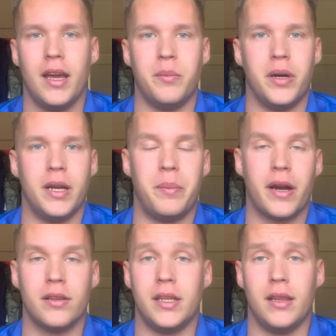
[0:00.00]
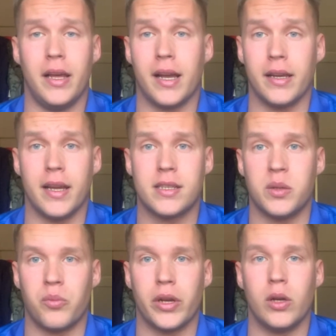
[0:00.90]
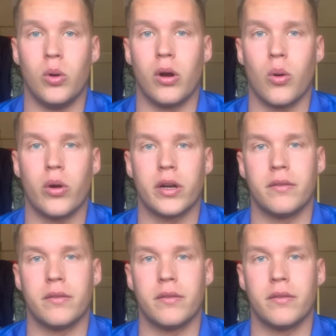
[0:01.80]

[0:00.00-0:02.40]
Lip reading: But apparently, like, I guess the Marine Corps order